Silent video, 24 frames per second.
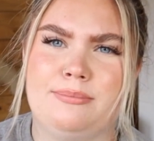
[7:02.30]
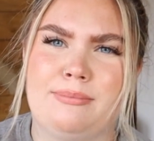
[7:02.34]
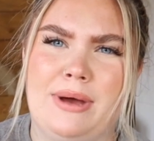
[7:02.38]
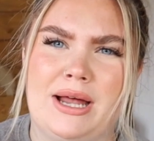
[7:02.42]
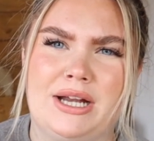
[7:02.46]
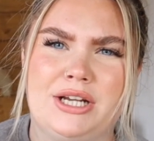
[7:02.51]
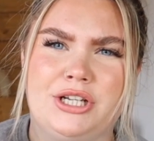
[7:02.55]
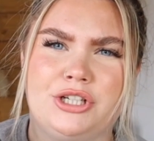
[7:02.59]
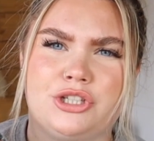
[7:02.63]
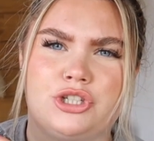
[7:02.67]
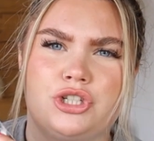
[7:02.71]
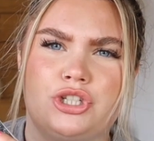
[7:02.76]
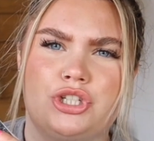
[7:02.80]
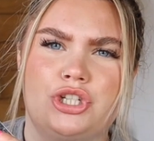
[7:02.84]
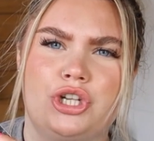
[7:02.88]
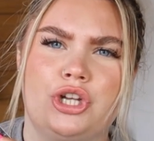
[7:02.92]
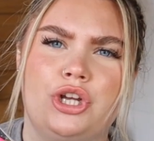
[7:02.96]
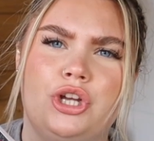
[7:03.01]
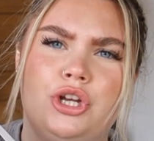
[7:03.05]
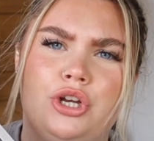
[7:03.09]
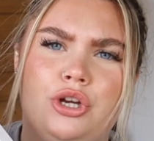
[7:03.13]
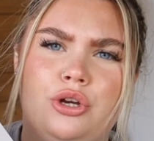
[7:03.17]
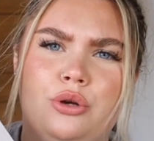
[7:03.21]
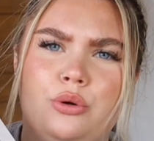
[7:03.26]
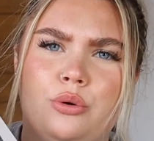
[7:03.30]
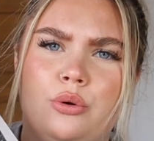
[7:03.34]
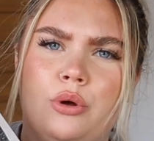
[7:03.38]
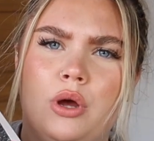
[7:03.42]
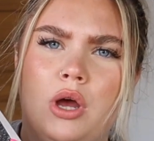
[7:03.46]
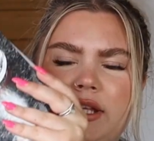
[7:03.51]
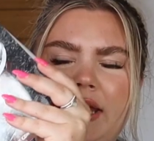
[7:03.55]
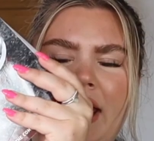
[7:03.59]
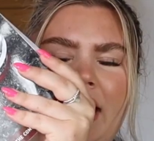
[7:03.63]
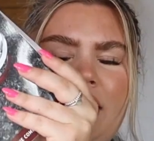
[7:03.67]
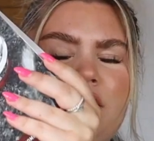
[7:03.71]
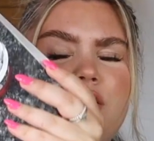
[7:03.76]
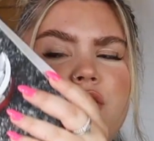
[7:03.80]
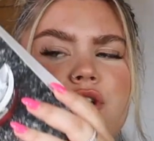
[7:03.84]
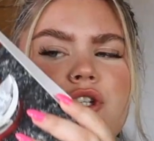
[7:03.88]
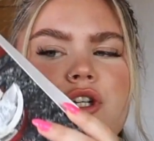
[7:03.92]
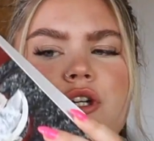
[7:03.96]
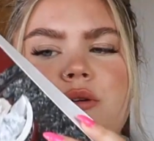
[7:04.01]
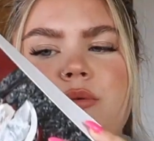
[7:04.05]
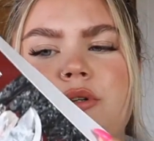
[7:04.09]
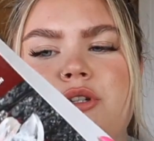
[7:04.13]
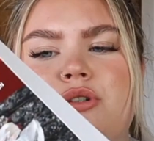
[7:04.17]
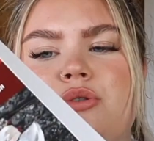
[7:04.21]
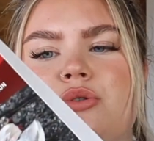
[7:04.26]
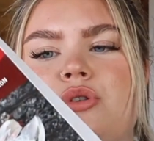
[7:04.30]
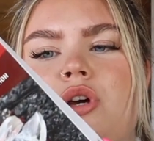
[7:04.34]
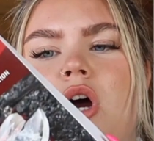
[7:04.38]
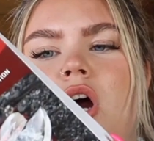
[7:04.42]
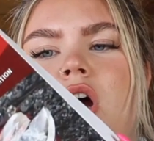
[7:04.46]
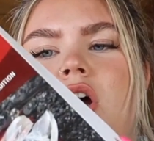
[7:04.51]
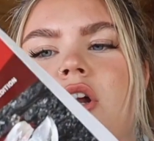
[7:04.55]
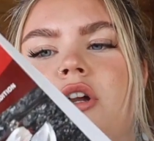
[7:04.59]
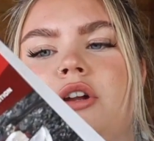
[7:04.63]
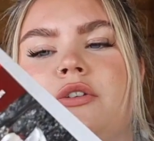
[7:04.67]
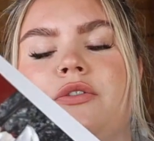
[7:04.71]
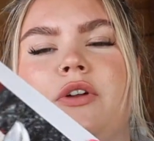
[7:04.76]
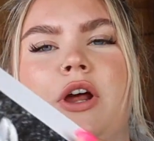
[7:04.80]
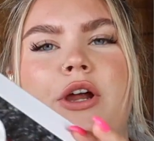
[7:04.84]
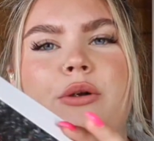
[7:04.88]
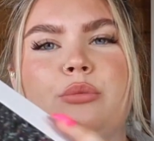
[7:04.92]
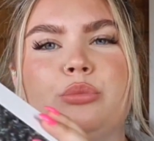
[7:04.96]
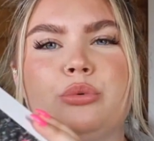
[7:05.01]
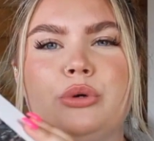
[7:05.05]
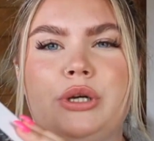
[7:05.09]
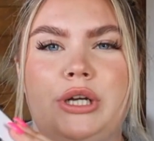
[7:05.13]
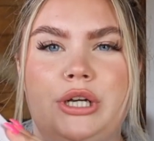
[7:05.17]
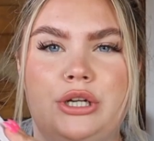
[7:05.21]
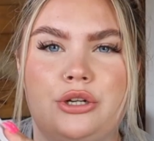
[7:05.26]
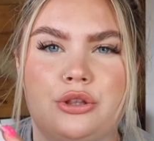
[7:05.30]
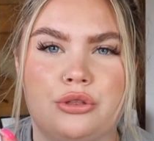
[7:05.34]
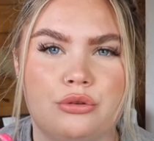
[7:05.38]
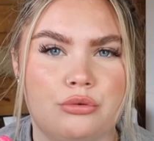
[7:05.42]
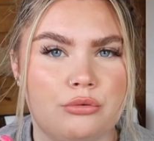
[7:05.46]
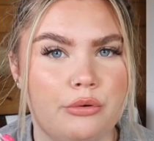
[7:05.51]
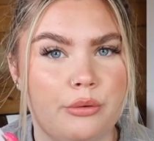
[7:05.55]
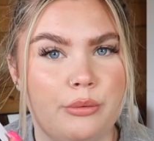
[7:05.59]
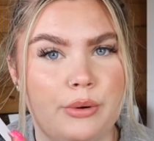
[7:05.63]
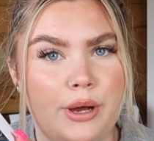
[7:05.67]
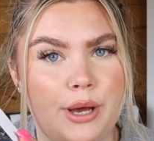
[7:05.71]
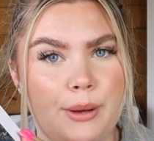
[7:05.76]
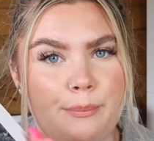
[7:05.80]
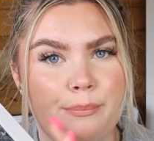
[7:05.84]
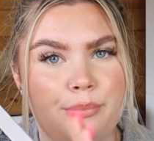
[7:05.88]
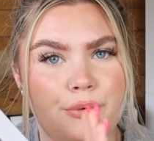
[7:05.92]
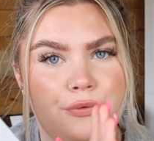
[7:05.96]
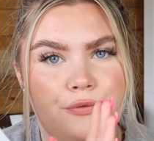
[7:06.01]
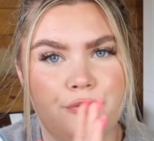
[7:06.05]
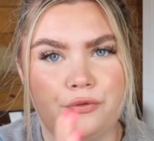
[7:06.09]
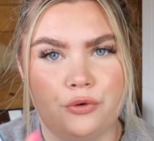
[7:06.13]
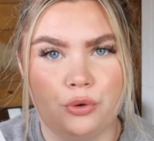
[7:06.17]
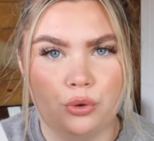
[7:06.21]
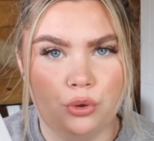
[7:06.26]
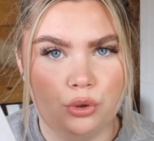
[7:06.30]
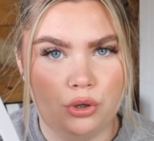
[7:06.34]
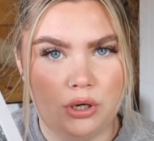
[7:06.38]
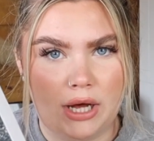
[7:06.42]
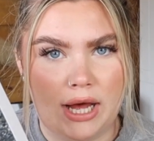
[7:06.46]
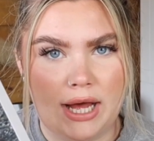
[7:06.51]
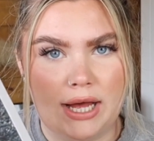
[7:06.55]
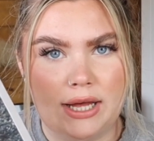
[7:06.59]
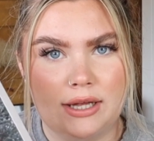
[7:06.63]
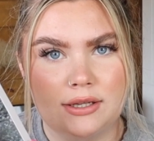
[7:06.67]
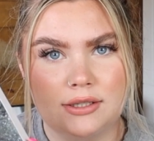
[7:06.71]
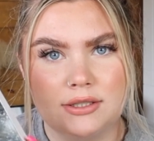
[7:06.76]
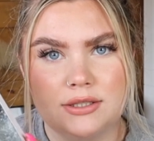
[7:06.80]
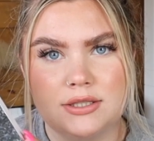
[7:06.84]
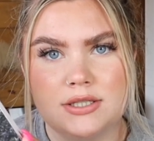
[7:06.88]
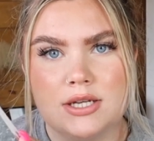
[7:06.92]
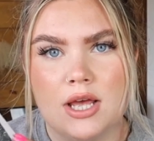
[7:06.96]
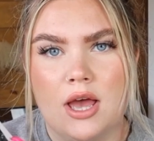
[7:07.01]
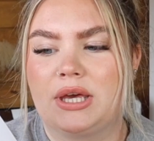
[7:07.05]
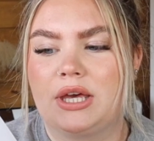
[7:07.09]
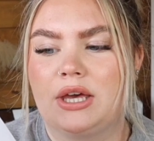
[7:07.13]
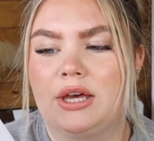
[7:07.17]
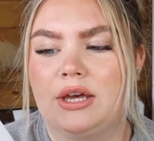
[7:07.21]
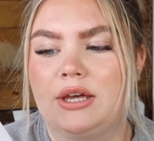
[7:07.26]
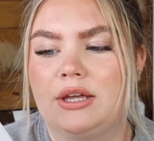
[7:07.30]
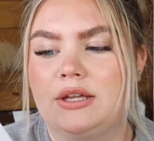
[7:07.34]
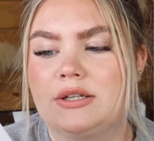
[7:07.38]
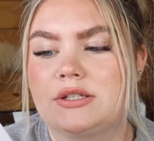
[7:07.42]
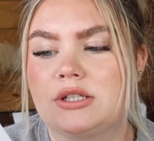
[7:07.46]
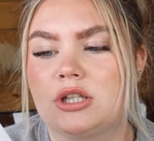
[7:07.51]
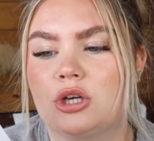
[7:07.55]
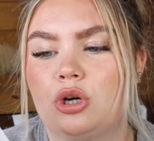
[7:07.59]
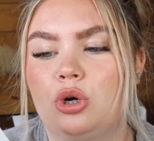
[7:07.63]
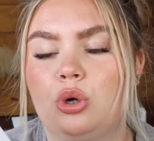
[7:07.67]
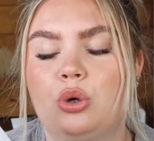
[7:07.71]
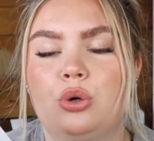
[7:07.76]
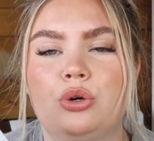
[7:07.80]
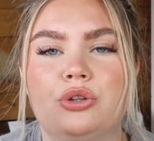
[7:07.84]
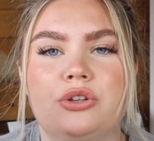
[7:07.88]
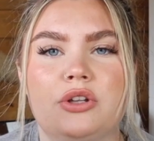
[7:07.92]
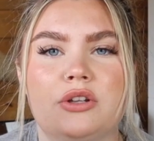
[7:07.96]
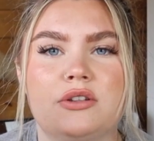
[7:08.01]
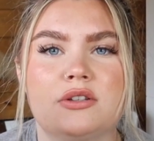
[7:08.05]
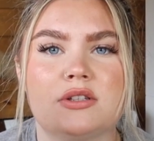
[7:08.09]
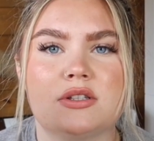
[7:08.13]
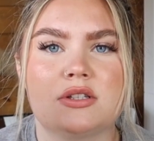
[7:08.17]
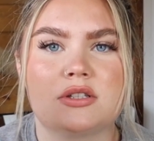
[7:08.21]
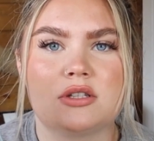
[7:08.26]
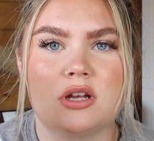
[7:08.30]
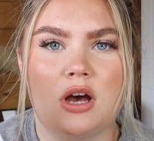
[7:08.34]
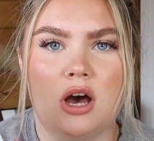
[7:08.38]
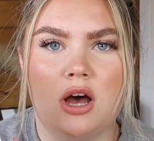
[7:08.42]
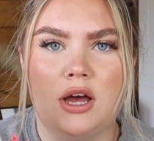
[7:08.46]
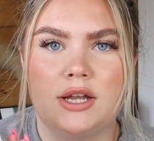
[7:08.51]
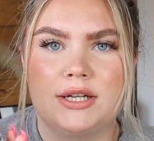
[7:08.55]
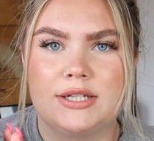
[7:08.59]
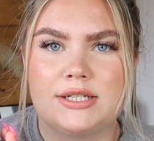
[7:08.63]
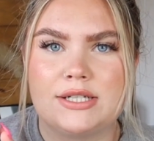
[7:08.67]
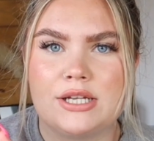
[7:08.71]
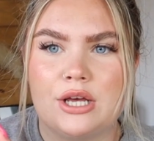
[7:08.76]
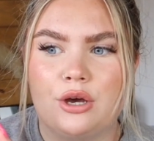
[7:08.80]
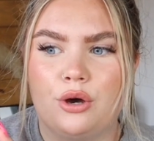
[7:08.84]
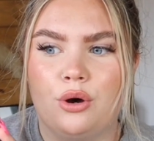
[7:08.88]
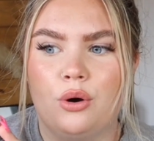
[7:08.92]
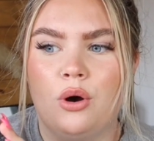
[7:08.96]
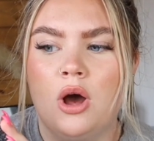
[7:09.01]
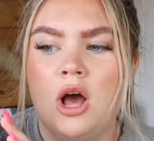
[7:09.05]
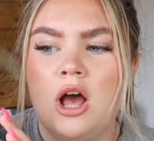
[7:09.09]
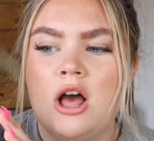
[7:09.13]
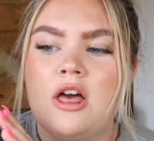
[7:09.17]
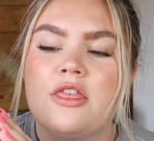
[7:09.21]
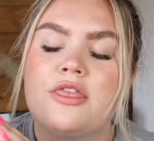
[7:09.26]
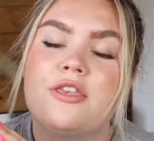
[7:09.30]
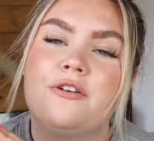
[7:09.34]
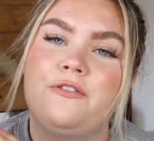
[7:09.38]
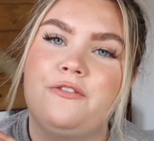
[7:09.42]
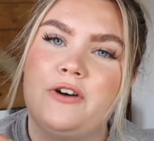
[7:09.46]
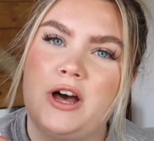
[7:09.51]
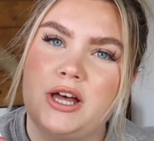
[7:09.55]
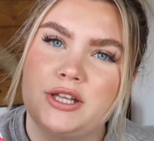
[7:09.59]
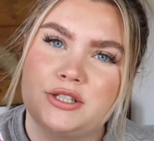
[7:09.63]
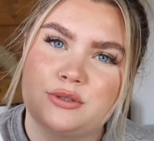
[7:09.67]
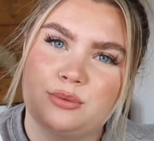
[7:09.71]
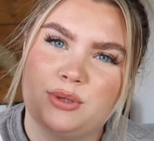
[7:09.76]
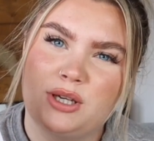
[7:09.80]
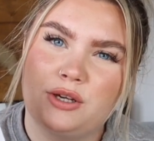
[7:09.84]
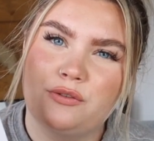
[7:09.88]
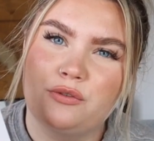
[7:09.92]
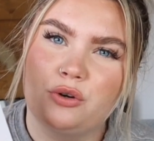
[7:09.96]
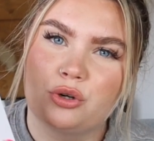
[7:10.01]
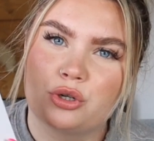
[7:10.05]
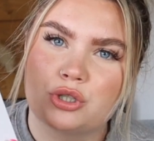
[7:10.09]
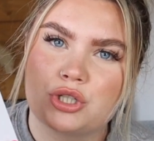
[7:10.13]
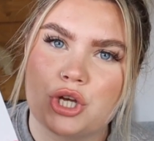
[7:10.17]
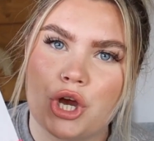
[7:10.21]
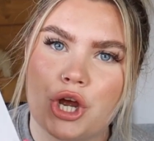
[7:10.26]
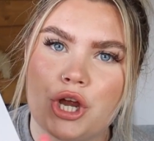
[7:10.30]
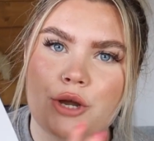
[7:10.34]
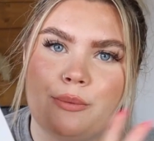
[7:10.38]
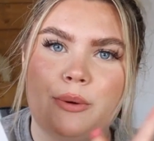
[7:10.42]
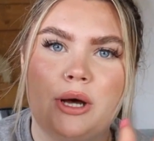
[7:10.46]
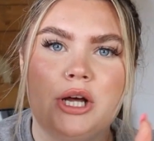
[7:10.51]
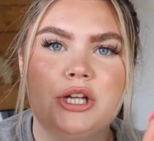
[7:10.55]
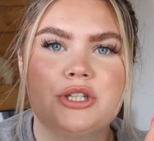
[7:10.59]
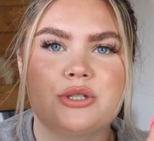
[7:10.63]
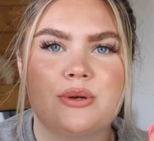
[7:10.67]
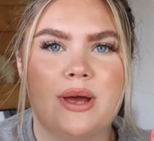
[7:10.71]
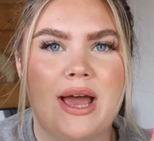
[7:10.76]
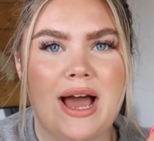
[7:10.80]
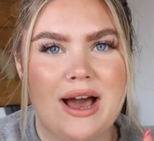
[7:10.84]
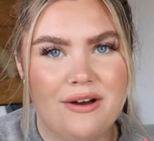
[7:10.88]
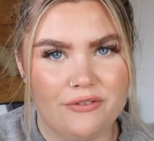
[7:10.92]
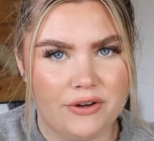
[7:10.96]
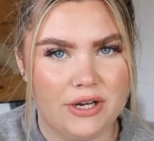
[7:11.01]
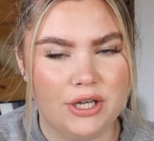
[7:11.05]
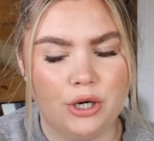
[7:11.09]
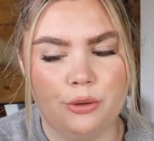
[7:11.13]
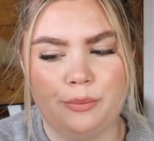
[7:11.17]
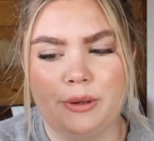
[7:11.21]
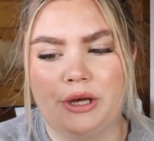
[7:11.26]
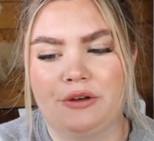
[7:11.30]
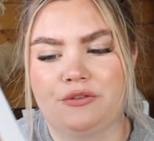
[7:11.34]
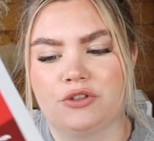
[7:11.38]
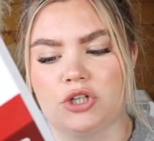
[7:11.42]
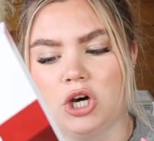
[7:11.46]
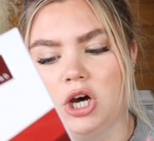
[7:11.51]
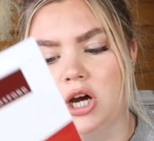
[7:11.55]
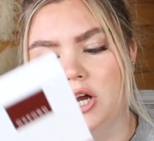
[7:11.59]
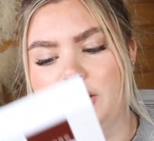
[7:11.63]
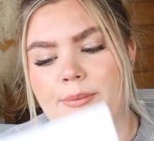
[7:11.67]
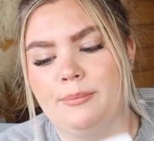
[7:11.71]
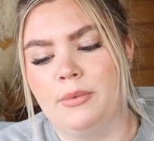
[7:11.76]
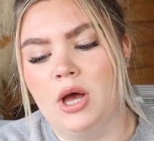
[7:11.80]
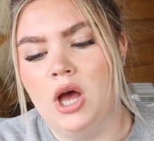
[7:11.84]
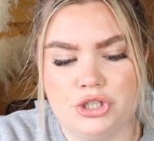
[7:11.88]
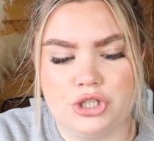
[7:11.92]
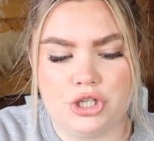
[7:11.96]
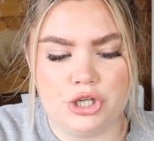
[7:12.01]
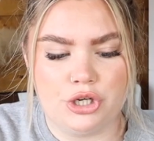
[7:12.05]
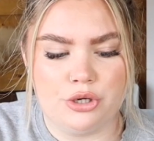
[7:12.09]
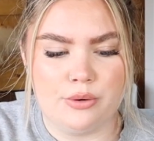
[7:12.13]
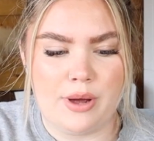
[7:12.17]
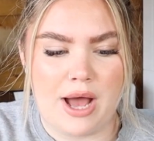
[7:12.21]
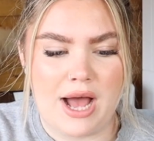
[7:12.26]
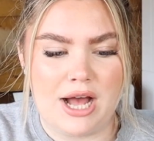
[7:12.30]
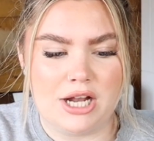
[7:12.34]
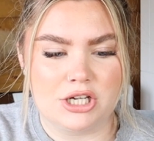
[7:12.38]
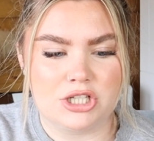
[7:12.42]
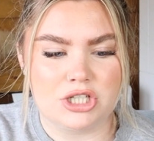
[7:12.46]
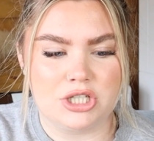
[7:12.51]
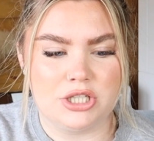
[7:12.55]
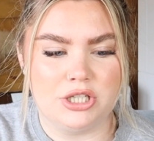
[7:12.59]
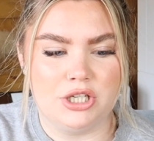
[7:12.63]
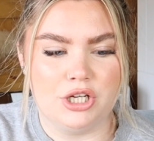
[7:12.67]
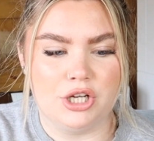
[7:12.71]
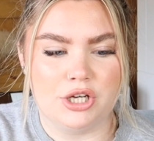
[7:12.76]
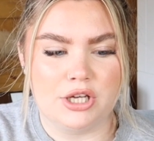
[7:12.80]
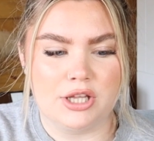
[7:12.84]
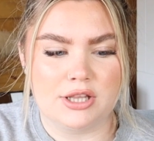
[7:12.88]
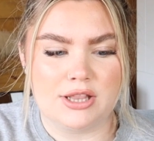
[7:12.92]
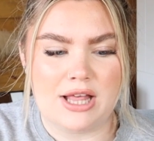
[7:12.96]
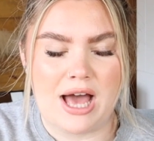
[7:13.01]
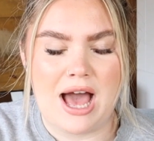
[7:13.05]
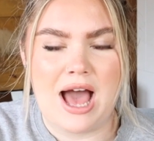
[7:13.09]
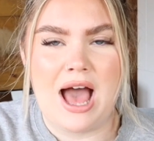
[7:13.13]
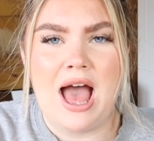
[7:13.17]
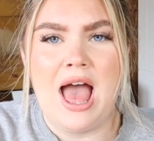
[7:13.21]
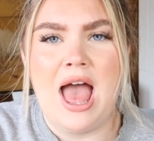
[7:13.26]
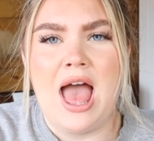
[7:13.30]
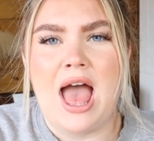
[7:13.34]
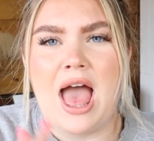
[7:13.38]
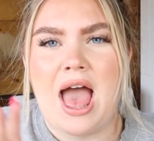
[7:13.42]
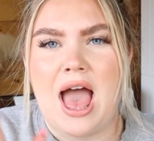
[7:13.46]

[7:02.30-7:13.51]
manage to get to do, which was kind of like read through it beforehand, because the course doesn't start until the first week of October, so I have a little bit of time to actually look at that.